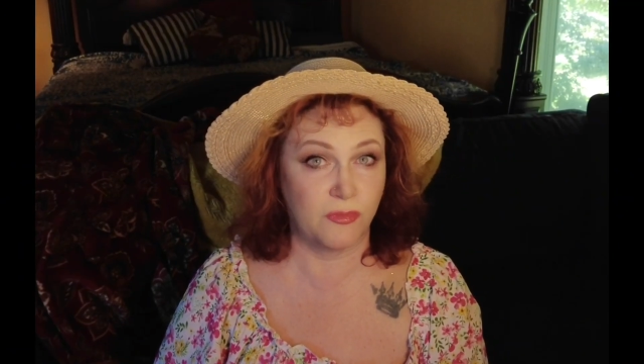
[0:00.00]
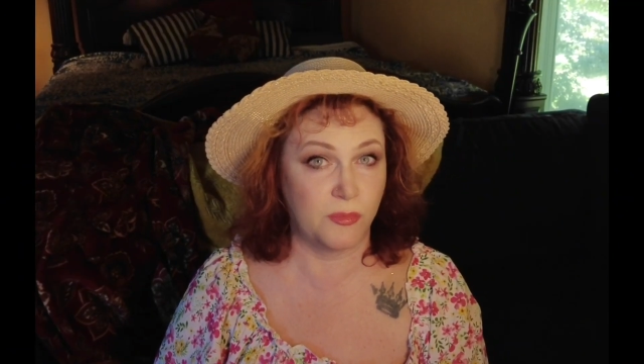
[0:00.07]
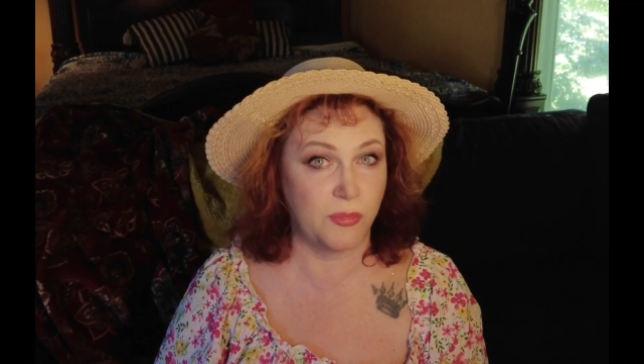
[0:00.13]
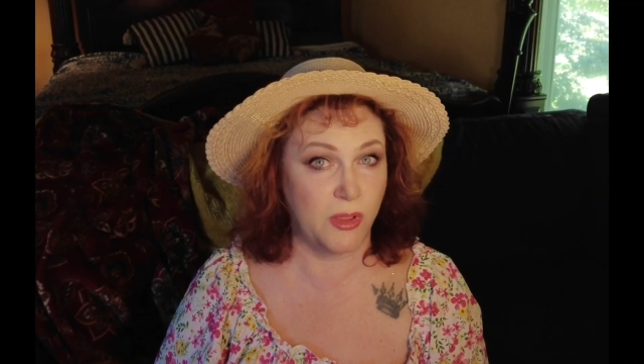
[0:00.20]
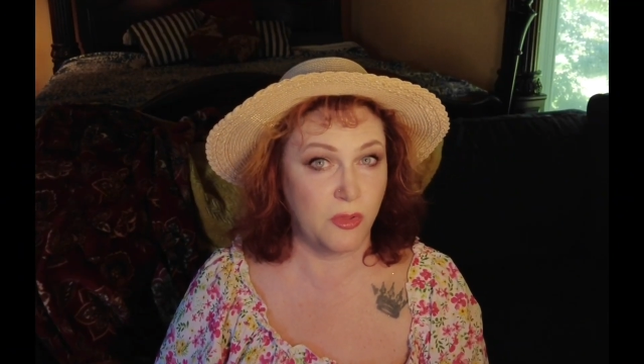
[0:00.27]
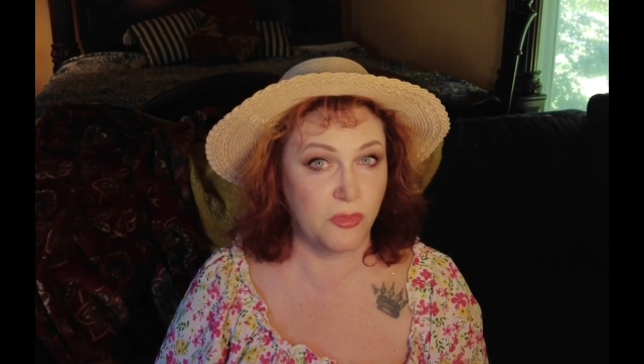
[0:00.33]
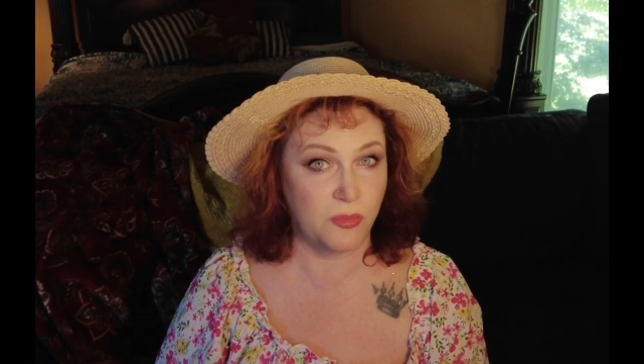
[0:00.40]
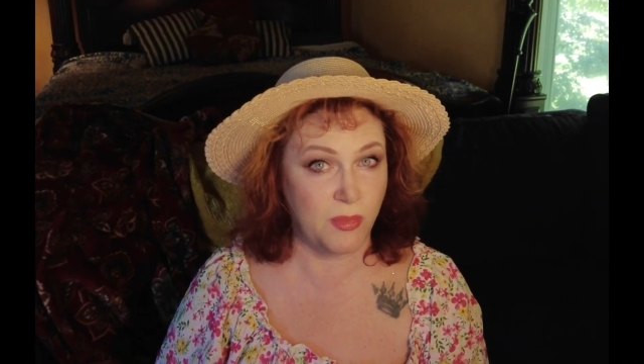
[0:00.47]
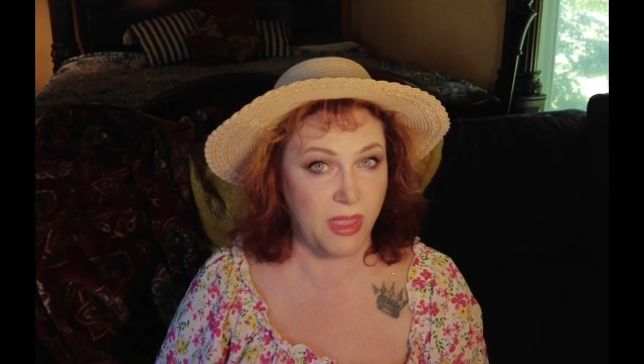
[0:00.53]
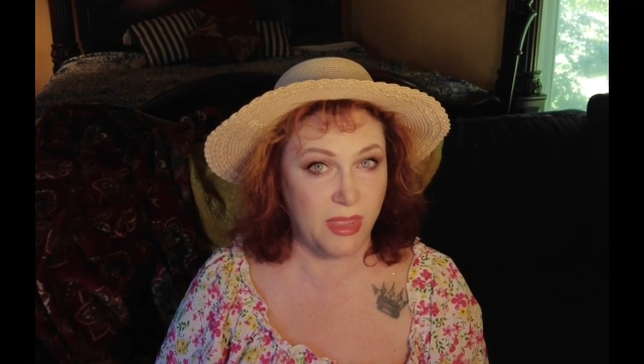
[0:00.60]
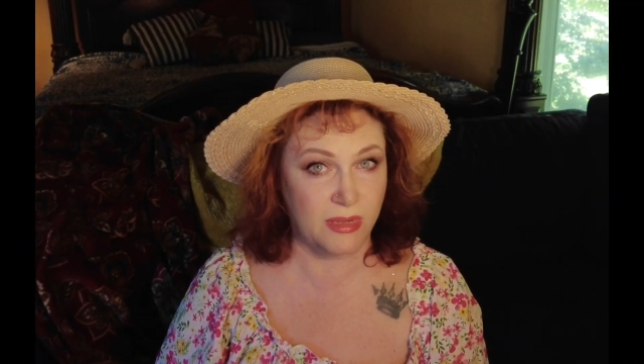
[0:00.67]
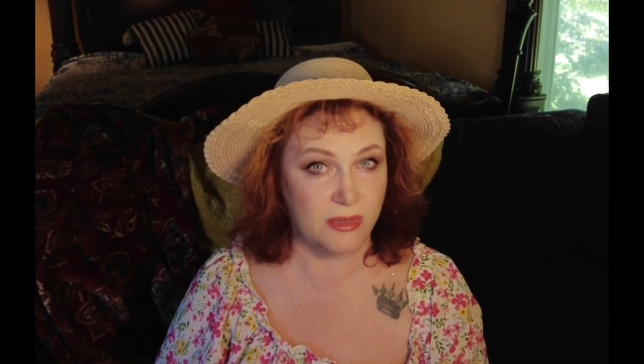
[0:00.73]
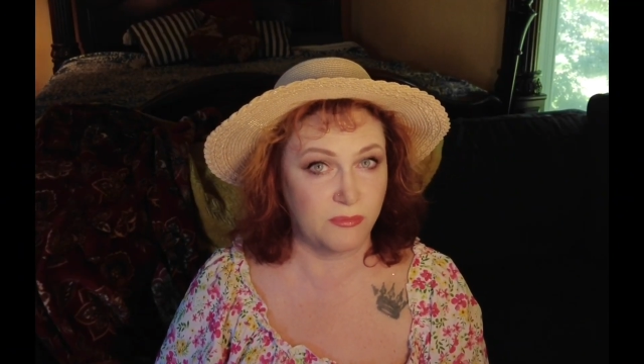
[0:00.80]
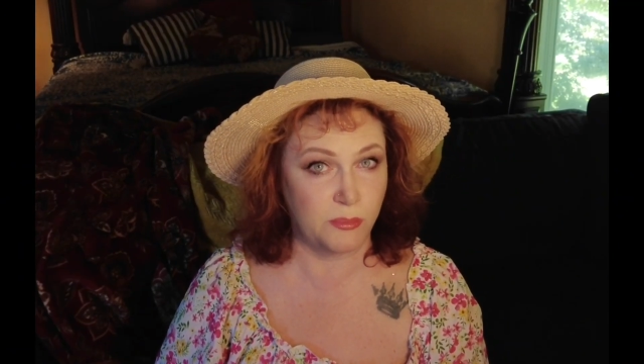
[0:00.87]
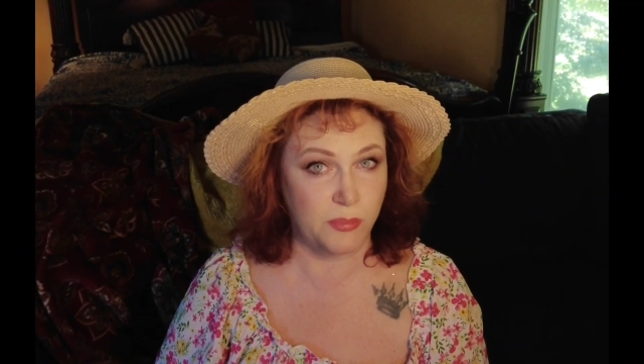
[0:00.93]
for both
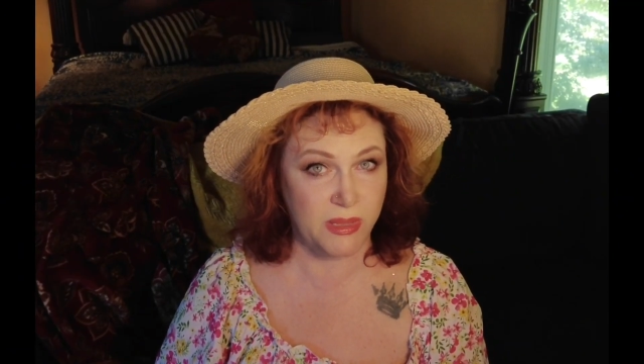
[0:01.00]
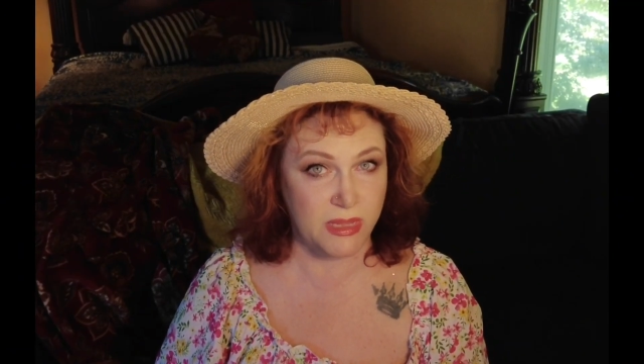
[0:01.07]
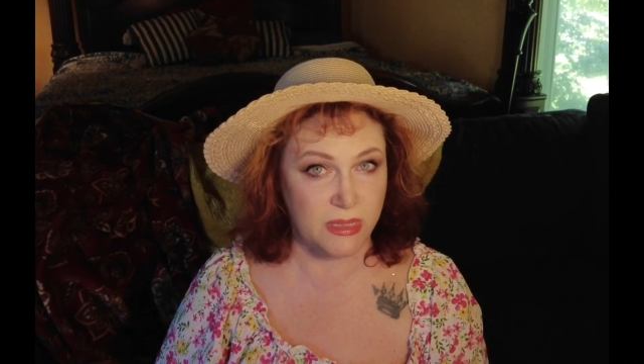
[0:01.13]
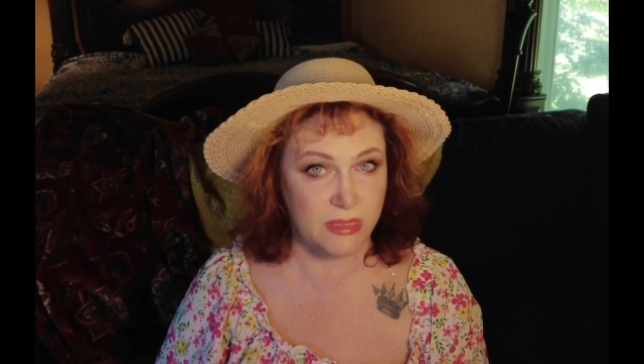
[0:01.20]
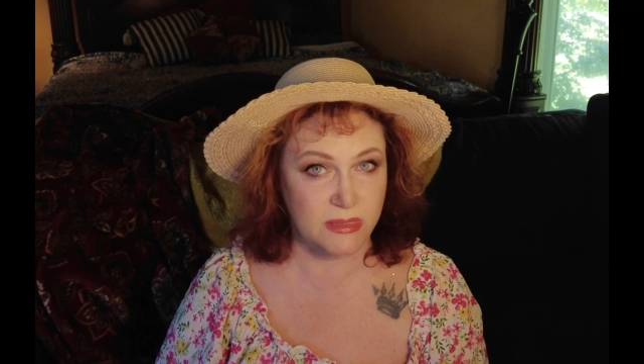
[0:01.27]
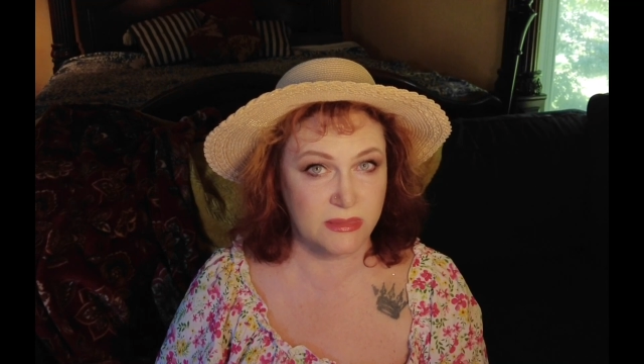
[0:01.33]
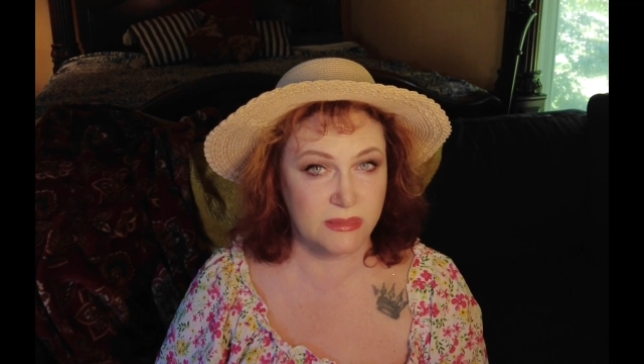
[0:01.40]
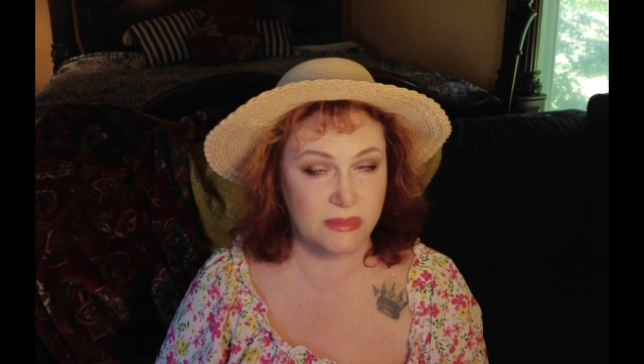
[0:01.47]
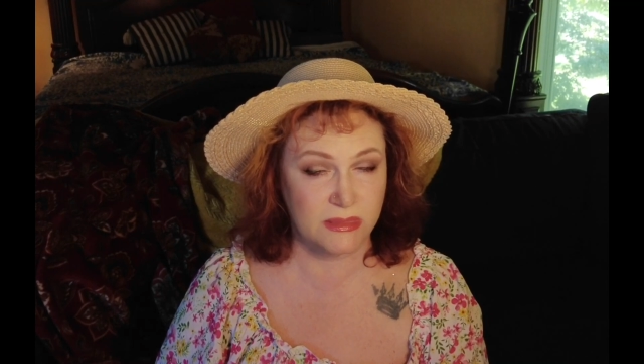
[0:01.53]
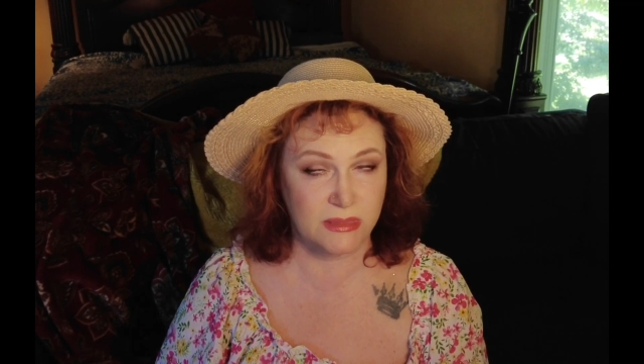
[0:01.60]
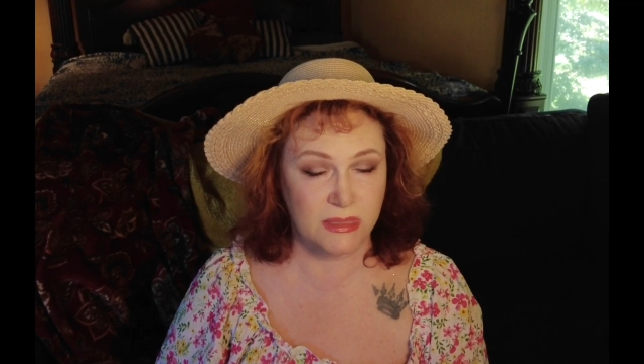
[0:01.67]
man and beast.